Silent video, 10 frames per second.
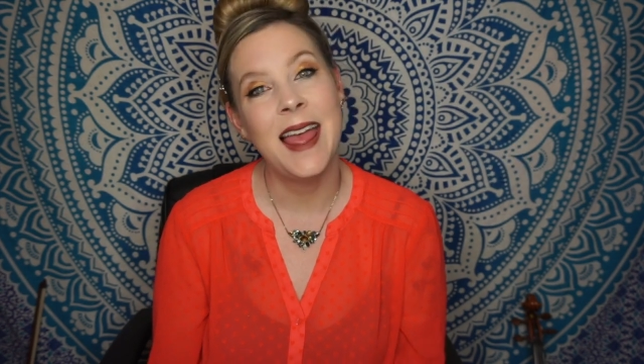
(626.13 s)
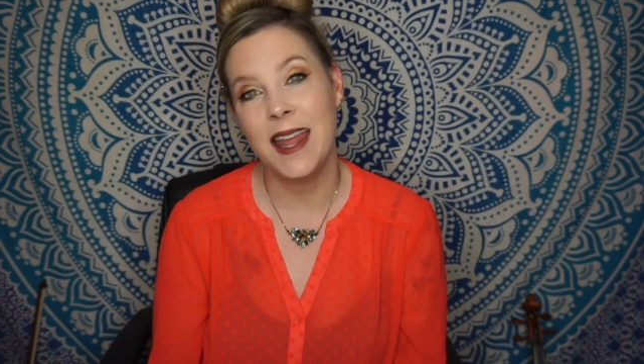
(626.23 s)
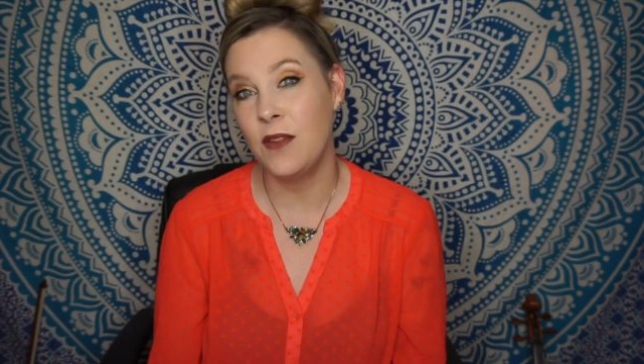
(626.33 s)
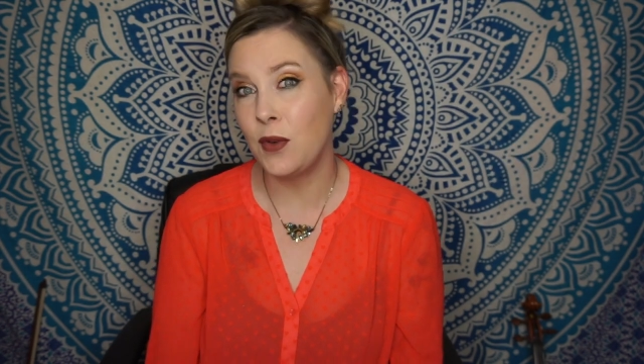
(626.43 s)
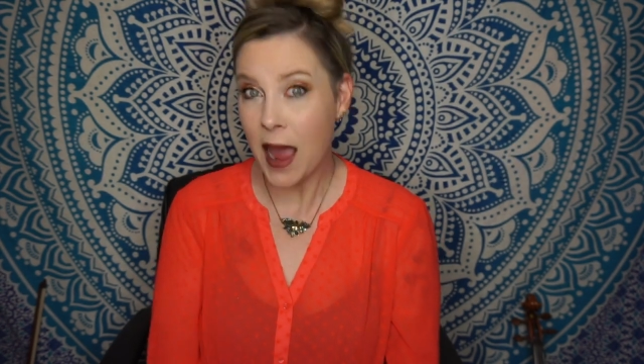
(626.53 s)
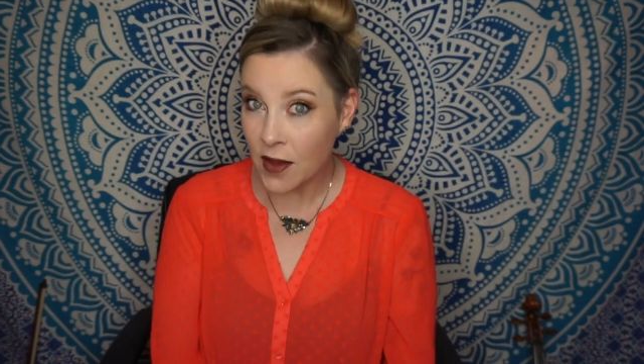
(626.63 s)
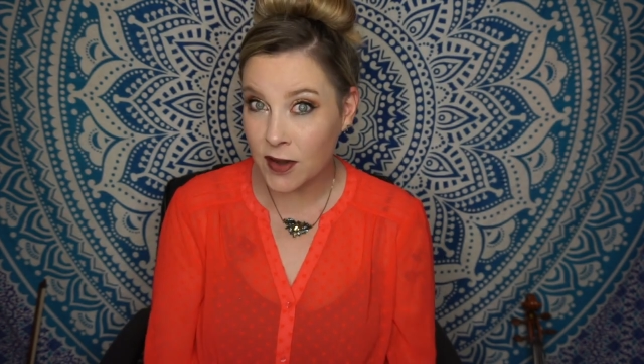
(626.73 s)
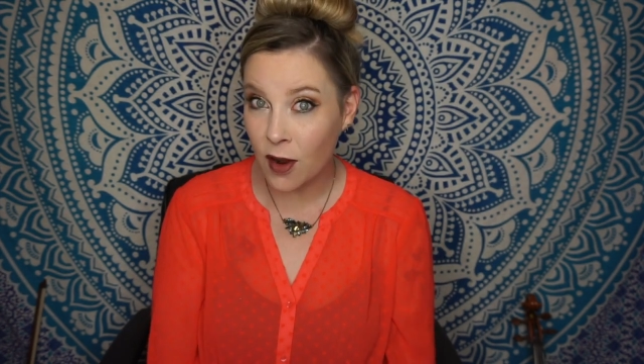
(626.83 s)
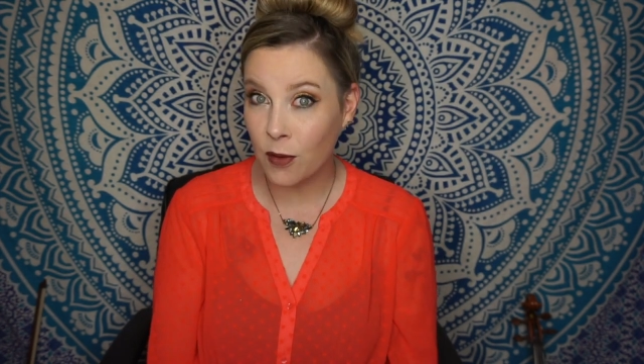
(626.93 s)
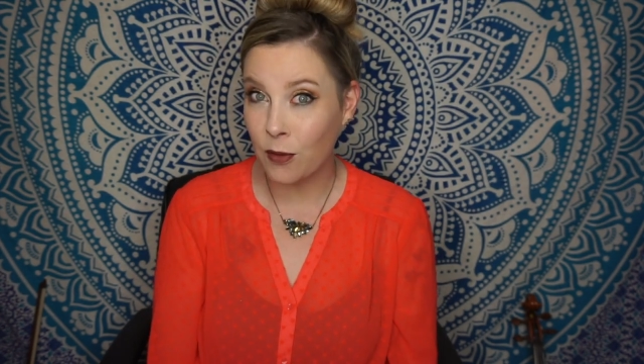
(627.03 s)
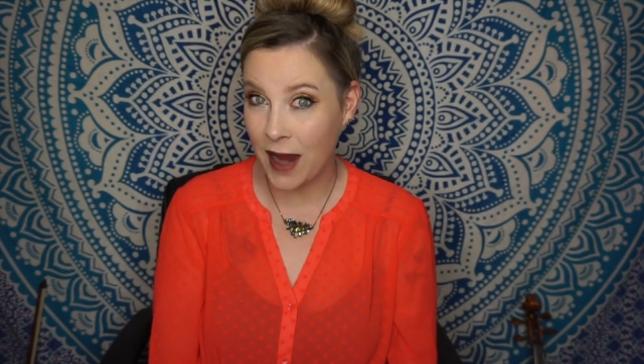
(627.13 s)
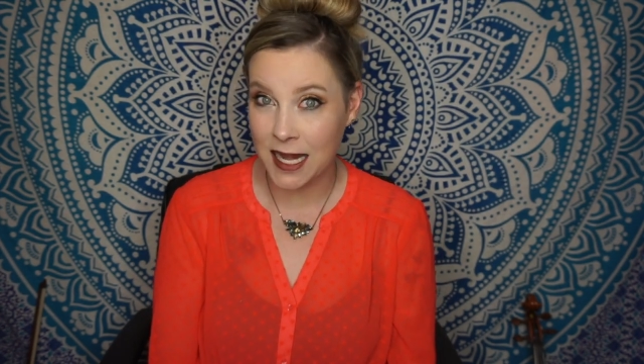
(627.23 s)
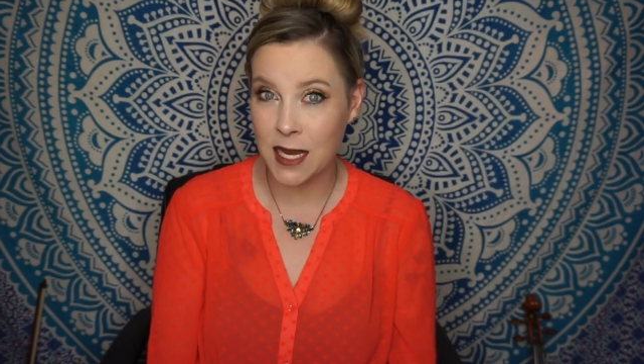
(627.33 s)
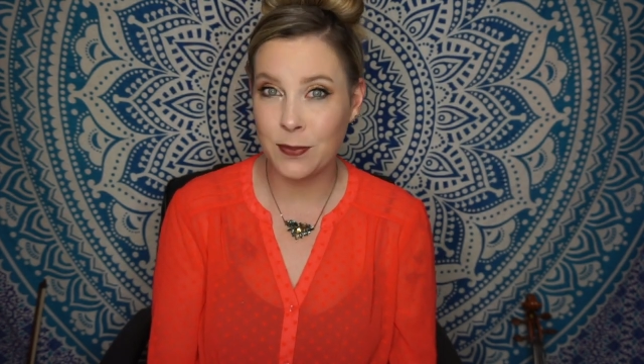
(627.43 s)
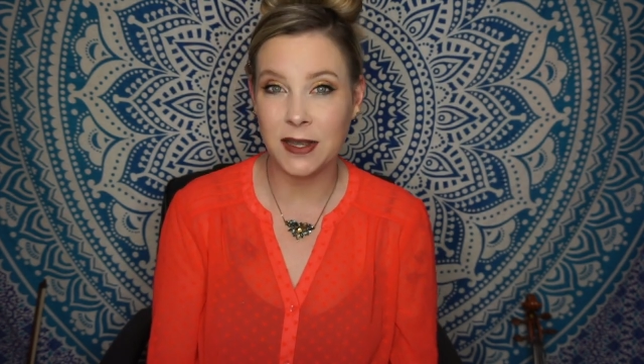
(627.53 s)
And if you haven't
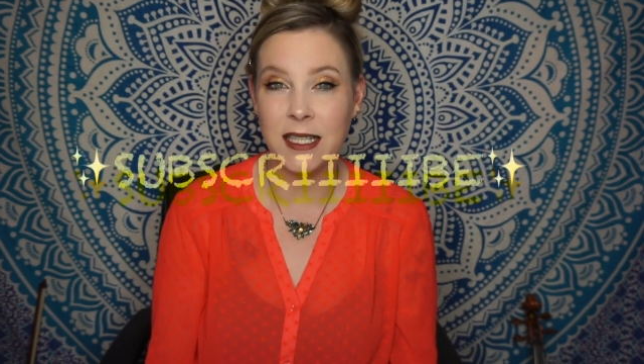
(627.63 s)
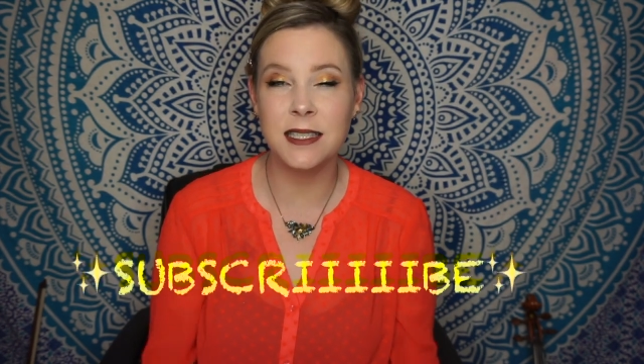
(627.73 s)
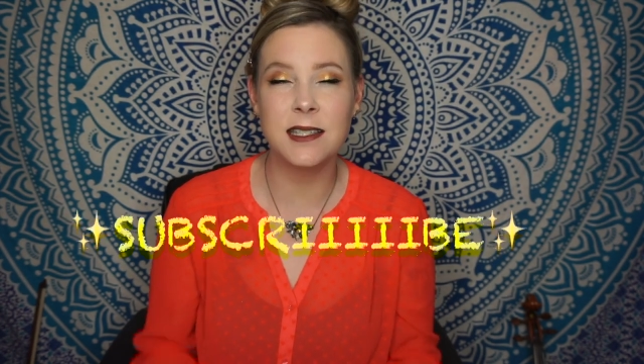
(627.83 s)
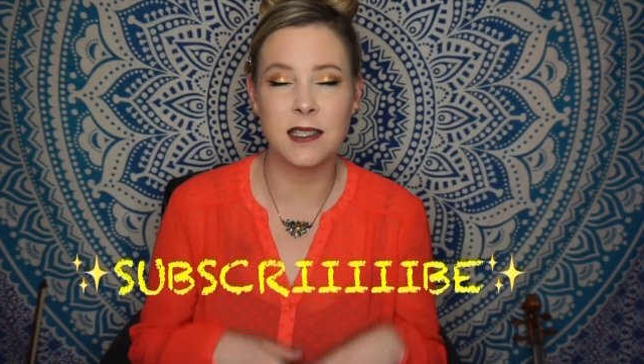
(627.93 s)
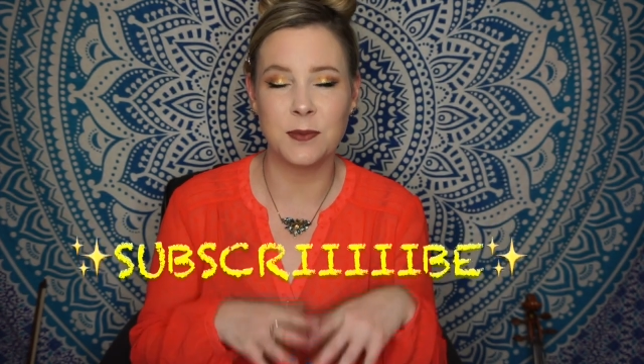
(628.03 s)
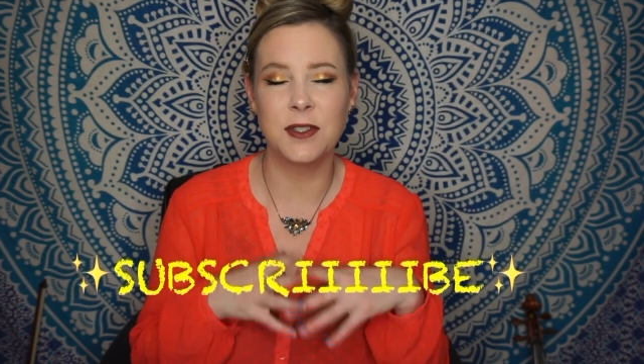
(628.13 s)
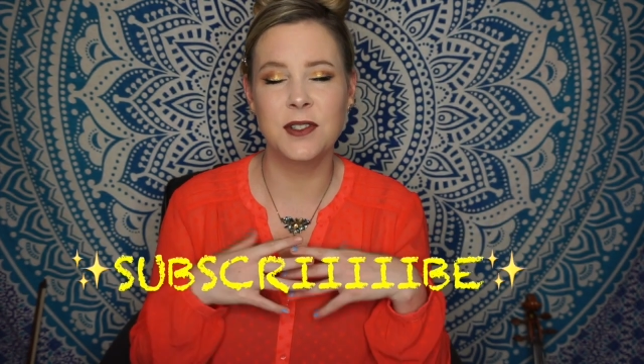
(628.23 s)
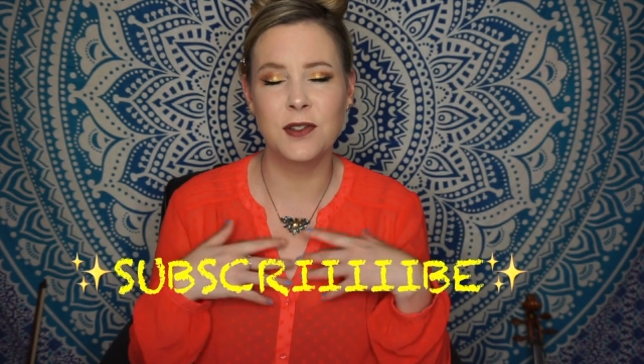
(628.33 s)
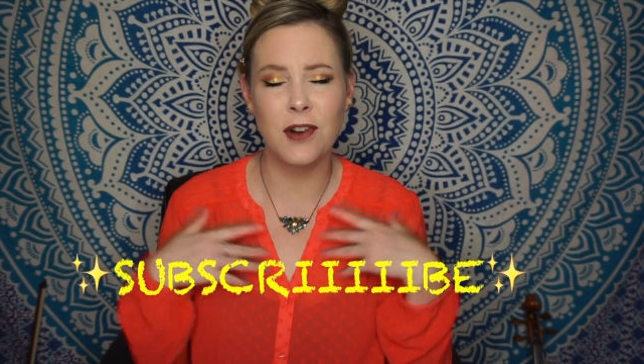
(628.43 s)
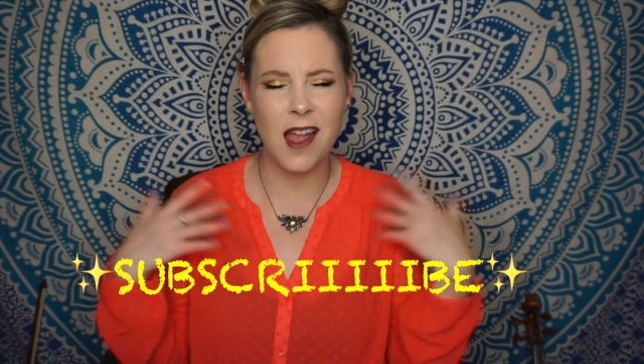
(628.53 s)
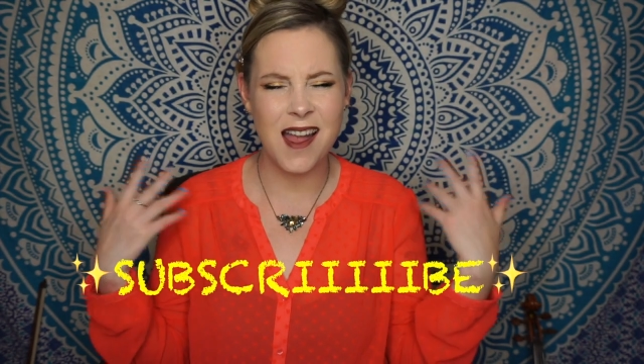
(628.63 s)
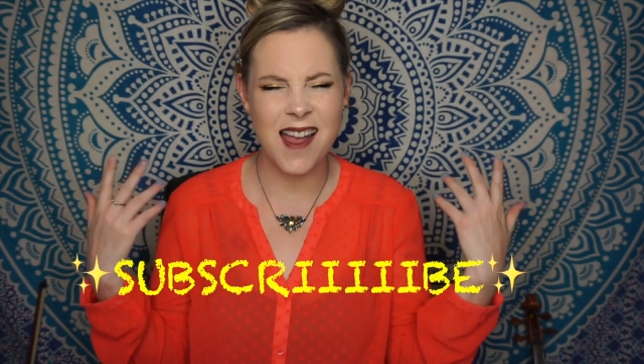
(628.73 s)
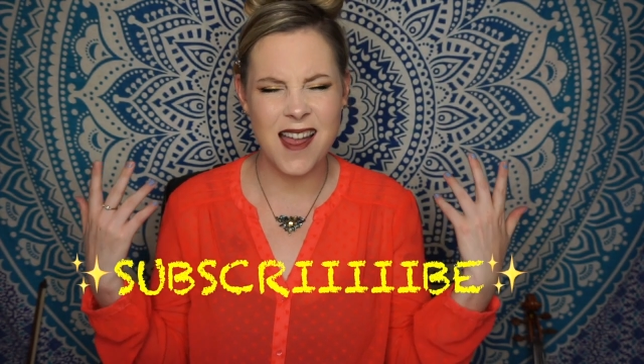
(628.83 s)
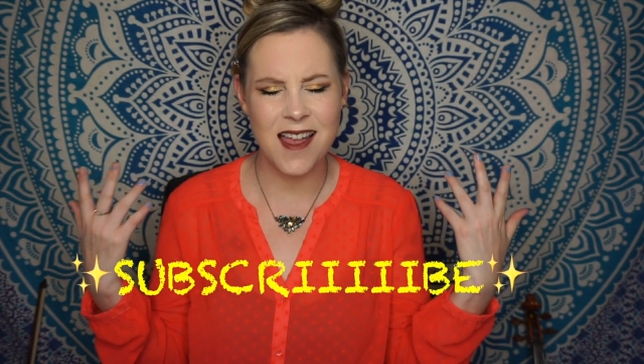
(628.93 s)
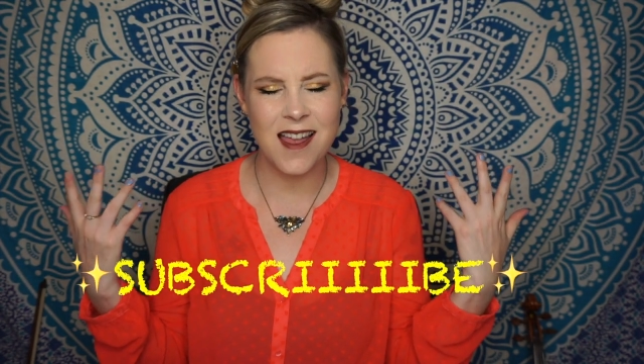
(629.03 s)
already, please
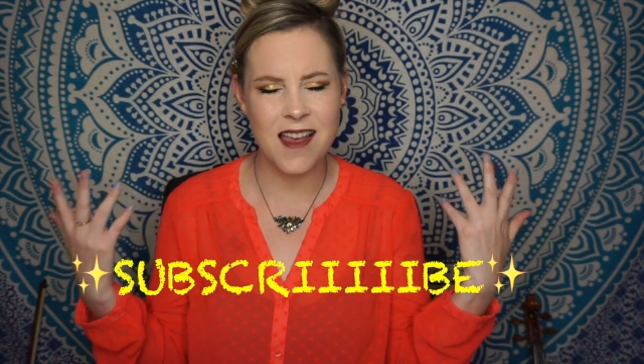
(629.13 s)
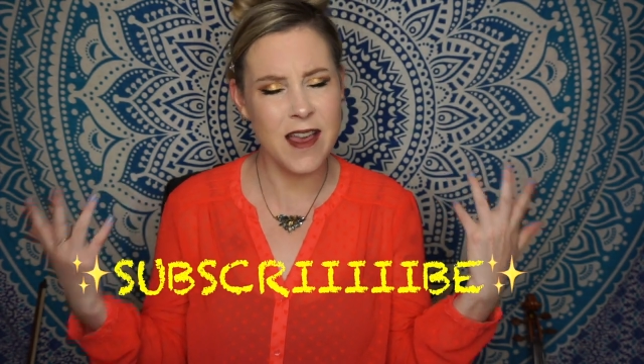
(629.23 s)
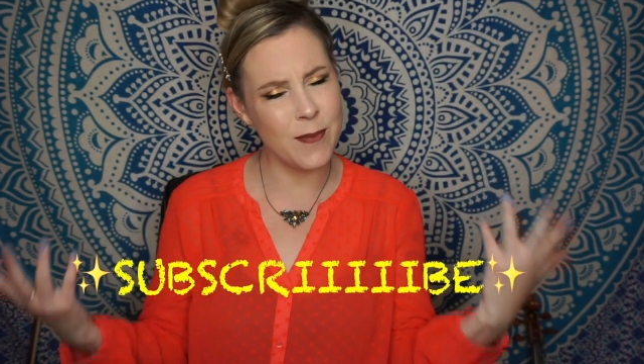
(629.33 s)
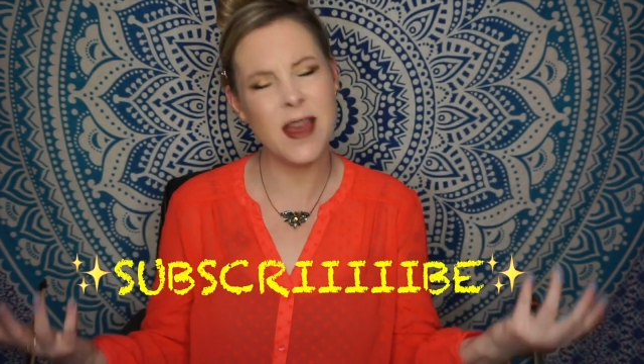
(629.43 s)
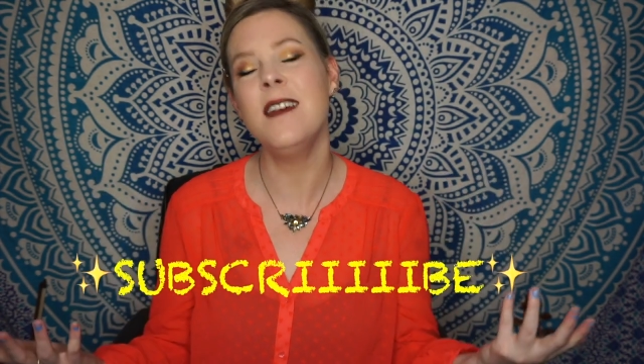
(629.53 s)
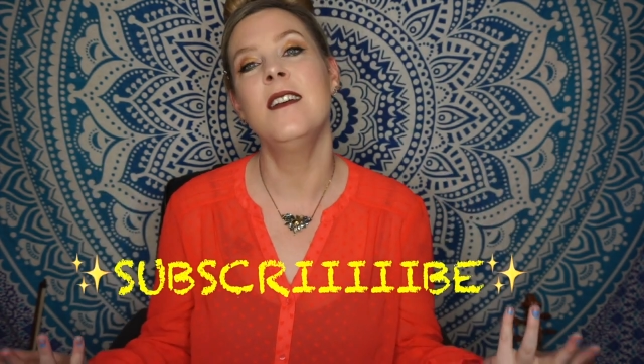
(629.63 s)
subscribe.